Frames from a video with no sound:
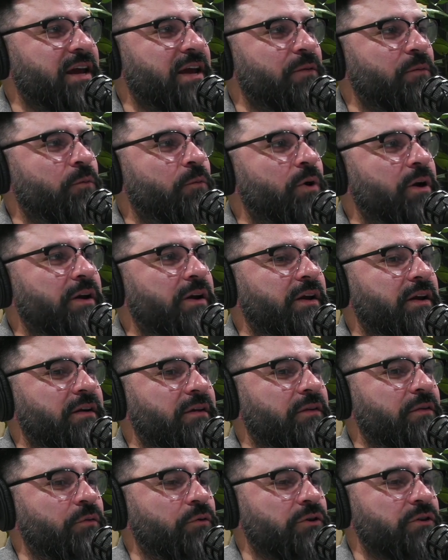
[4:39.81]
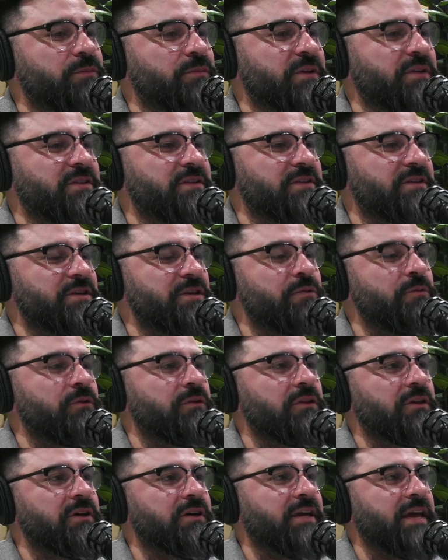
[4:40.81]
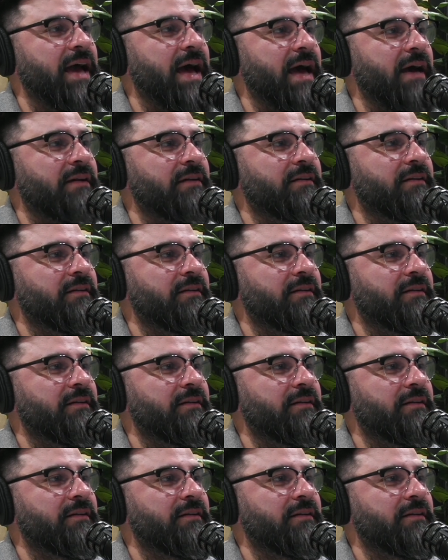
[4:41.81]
and what endorsements do you look at